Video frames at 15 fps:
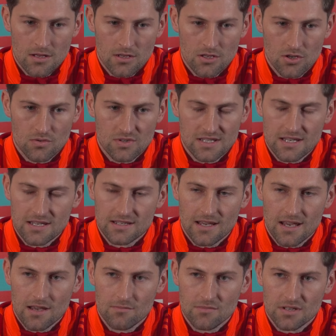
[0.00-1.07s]
use these
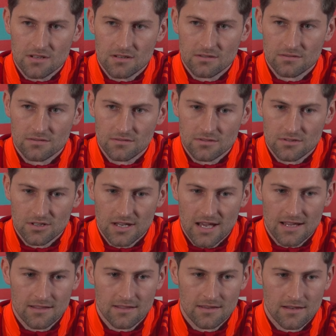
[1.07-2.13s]
games to
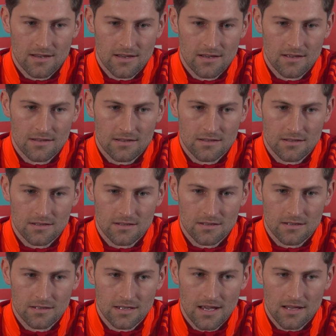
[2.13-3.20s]

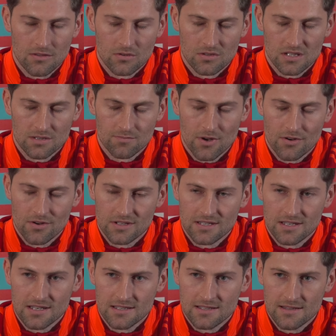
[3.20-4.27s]
get those
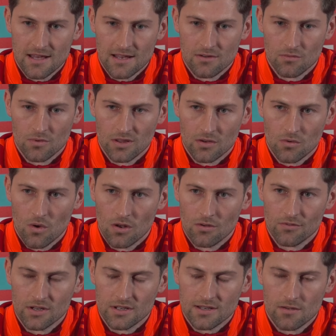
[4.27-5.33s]
experiences than when the
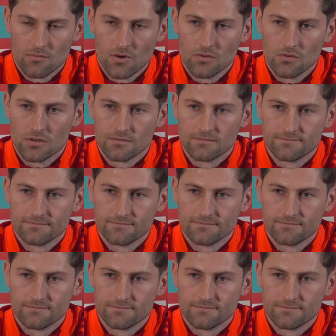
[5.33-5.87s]
qualifiers come around.